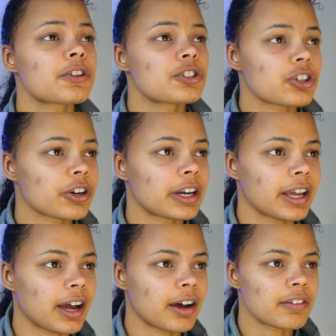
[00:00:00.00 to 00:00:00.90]
the
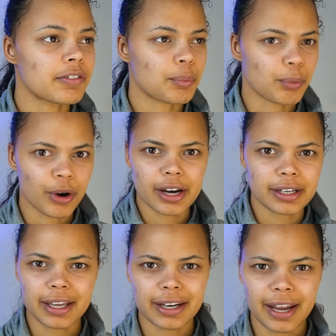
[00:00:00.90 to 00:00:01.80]
journey of
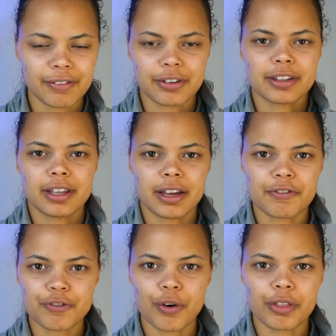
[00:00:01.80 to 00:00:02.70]
branding and everything
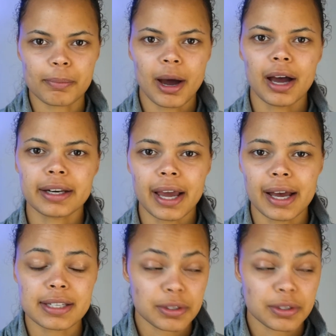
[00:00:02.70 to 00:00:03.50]
for the podcast.